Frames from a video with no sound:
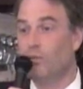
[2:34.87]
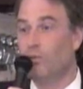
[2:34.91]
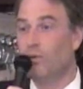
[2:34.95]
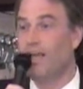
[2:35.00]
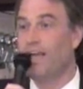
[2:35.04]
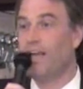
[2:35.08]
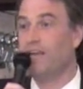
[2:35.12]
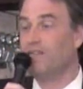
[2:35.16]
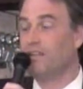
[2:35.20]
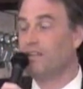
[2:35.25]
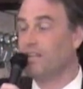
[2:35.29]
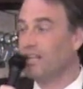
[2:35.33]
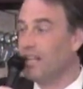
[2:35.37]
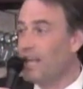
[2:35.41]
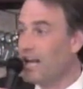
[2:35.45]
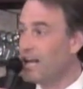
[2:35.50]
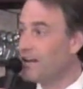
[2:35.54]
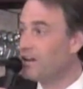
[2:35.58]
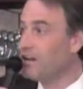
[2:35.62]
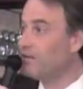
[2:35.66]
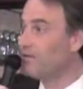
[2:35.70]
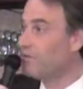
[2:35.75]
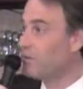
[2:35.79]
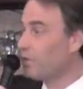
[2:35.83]
We have a
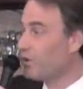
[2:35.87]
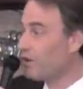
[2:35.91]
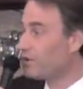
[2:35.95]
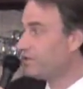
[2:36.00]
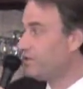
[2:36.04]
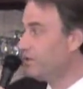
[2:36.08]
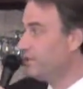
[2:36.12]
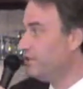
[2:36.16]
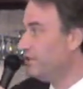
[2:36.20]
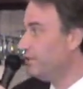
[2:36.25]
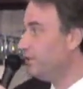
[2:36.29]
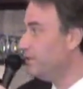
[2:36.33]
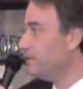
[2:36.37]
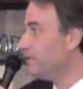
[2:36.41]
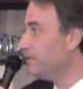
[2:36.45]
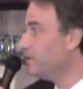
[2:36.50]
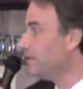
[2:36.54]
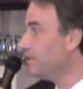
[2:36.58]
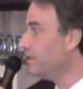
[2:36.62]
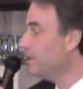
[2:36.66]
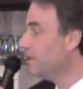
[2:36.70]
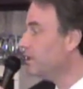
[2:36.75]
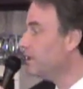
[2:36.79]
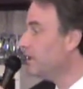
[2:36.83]
lot of work to do,
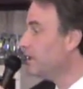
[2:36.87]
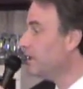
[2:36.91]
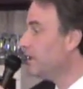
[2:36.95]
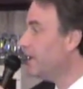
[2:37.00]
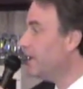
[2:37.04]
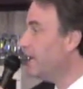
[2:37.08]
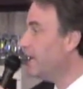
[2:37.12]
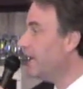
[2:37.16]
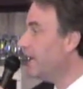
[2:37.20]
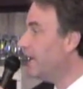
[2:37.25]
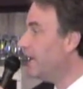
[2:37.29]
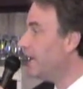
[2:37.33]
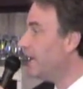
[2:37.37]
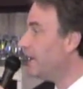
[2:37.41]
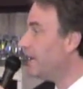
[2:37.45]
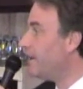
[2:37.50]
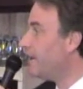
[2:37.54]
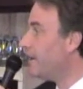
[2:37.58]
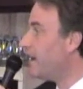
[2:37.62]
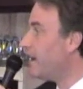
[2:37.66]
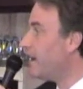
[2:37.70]
and